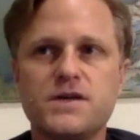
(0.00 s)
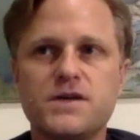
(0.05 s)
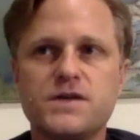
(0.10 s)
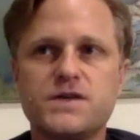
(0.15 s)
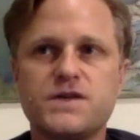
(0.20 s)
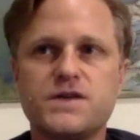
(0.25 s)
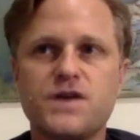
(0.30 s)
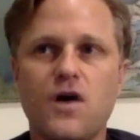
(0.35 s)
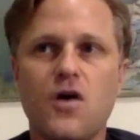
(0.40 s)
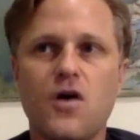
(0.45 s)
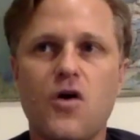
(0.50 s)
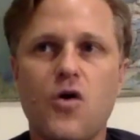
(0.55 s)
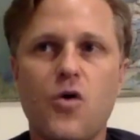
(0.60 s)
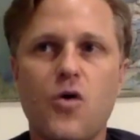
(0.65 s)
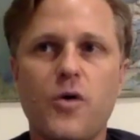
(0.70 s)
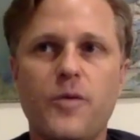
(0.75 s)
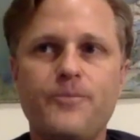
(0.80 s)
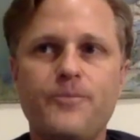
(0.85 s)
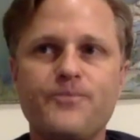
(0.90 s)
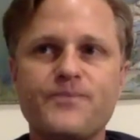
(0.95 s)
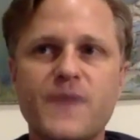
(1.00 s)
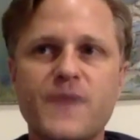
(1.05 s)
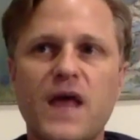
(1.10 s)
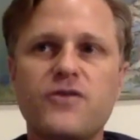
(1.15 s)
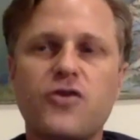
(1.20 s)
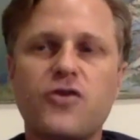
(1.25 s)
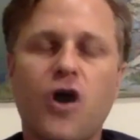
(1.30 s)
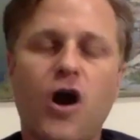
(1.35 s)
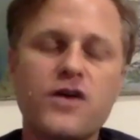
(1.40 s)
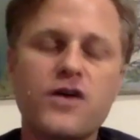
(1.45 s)
So, and
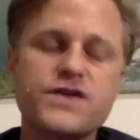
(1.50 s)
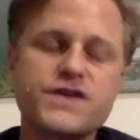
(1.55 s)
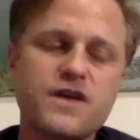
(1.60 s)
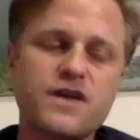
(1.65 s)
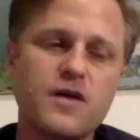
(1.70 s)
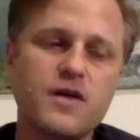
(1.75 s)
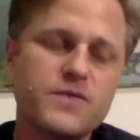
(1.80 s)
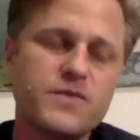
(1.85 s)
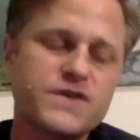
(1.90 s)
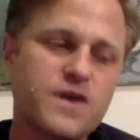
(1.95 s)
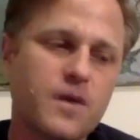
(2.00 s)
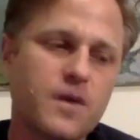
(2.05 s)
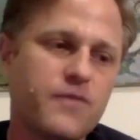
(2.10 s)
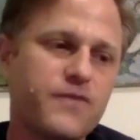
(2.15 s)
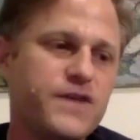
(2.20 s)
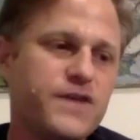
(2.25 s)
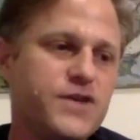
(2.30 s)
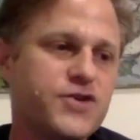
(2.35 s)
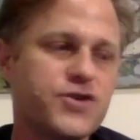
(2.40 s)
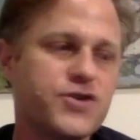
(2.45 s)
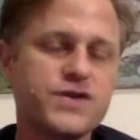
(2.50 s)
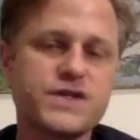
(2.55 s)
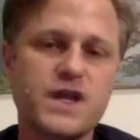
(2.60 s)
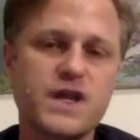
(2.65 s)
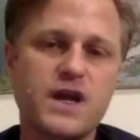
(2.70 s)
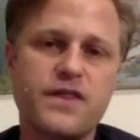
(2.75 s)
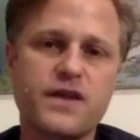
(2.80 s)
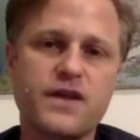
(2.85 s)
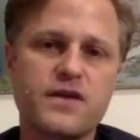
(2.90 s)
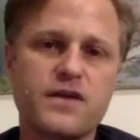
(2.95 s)
there are some features that
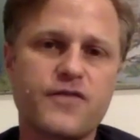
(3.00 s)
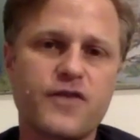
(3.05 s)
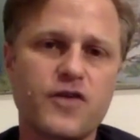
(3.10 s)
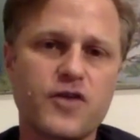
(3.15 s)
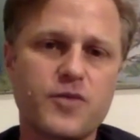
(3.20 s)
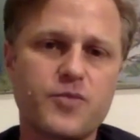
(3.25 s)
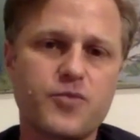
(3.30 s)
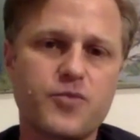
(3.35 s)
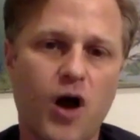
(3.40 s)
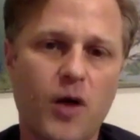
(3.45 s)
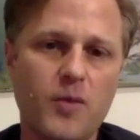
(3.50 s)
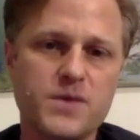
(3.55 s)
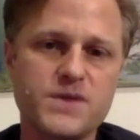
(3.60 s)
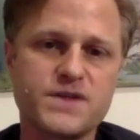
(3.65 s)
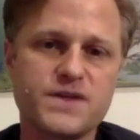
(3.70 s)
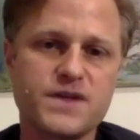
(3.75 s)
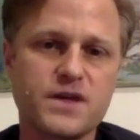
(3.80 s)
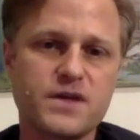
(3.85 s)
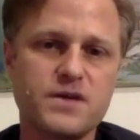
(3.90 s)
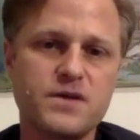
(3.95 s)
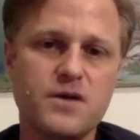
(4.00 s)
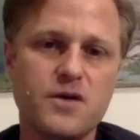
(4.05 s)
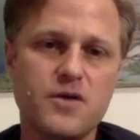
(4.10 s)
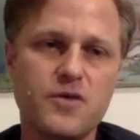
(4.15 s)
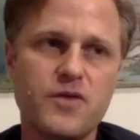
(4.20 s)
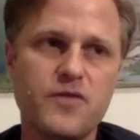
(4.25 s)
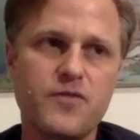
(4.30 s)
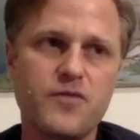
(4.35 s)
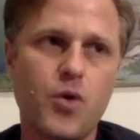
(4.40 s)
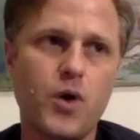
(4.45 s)
I think are fairly promising.
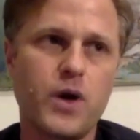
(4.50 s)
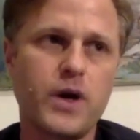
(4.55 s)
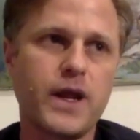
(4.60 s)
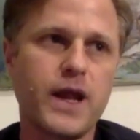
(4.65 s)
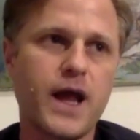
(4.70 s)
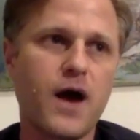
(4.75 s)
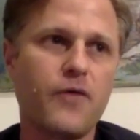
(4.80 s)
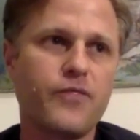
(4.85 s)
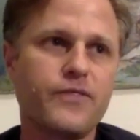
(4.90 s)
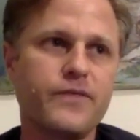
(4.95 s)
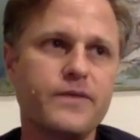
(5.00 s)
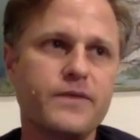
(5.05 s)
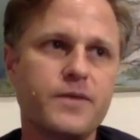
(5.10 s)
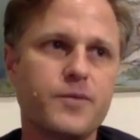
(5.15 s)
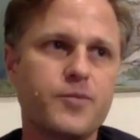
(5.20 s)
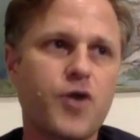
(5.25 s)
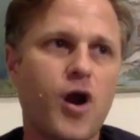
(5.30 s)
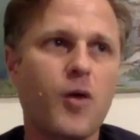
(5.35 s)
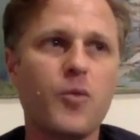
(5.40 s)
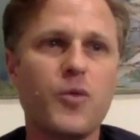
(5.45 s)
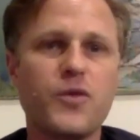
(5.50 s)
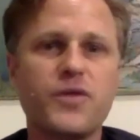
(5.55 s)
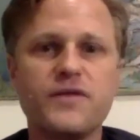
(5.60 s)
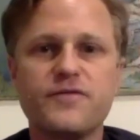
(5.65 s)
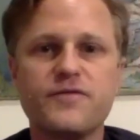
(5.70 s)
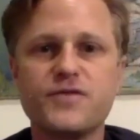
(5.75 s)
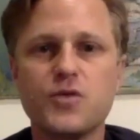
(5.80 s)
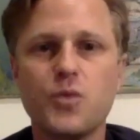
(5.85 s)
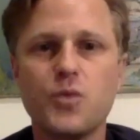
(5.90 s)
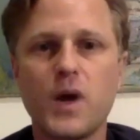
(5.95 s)
They pointed out the problem with
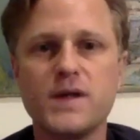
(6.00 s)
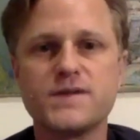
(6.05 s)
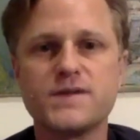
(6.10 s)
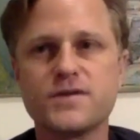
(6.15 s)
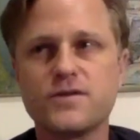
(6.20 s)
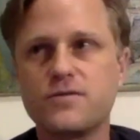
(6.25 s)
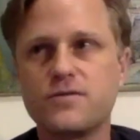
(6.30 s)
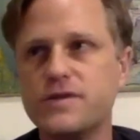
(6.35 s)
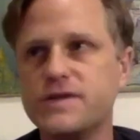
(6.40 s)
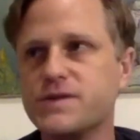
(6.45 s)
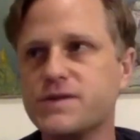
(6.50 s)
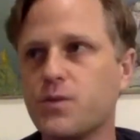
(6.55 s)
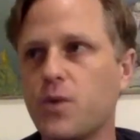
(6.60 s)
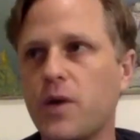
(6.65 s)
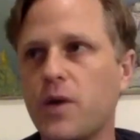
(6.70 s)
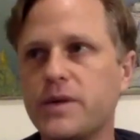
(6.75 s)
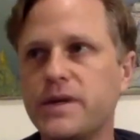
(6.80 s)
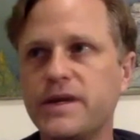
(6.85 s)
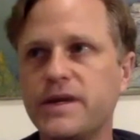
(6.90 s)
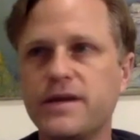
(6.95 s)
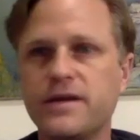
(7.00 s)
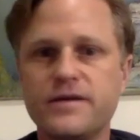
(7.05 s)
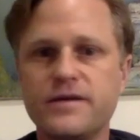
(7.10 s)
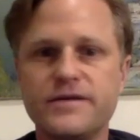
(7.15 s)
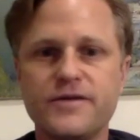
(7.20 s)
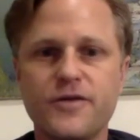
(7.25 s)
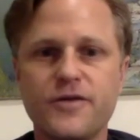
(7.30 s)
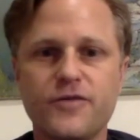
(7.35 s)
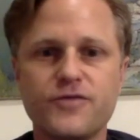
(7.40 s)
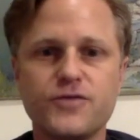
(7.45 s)
influenza, the reason why we need a
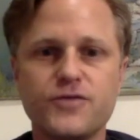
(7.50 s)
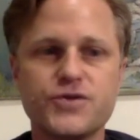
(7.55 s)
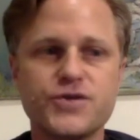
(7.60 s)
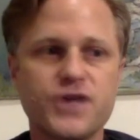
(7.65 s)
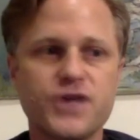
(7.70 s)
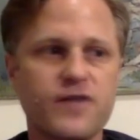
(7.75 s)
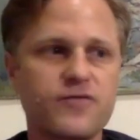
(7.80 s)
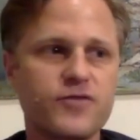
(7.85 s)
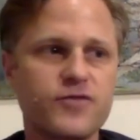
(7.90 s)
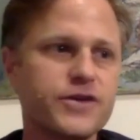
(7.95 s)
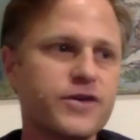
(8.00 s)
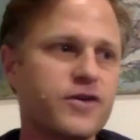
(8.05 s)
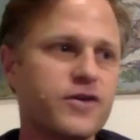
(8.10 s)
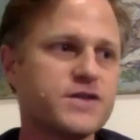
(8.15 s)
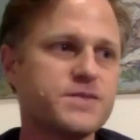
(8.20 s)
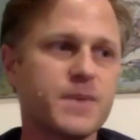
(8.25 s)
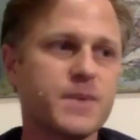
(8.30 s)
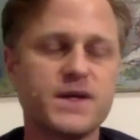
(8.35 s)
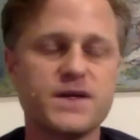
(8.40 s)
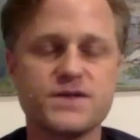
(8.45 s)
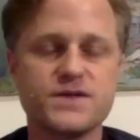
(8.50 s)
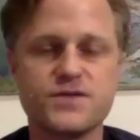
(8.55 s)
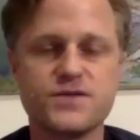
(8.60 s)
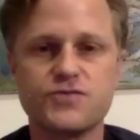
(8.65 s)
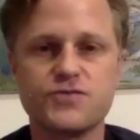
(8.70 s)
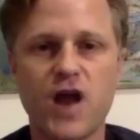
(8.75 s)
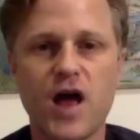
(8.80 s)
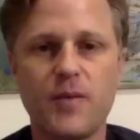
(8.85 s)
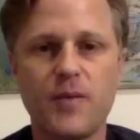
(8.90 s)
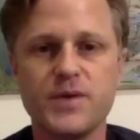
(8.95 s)
flu shot every year is because there's
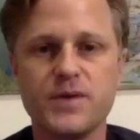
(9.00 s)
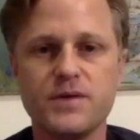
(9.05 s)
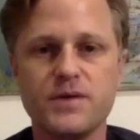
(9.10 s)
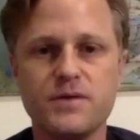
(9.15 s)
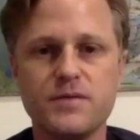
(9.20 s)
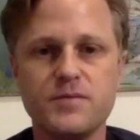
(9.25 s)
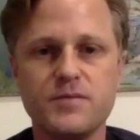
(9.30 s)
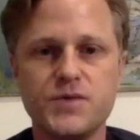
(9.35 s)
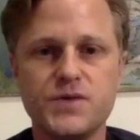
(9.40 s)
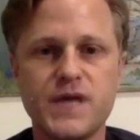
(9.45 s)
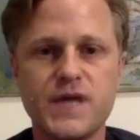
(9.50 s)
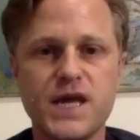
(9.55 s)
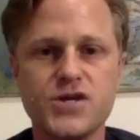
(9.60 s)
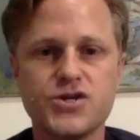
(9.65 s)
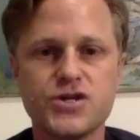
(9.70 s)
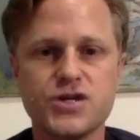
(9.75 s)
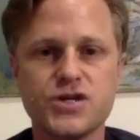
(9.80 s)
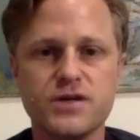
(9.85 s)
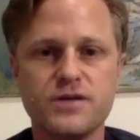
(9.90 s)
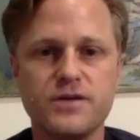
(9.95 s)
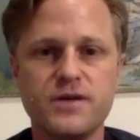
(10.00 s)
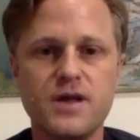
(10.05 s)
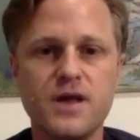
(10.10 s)
rapid mutation.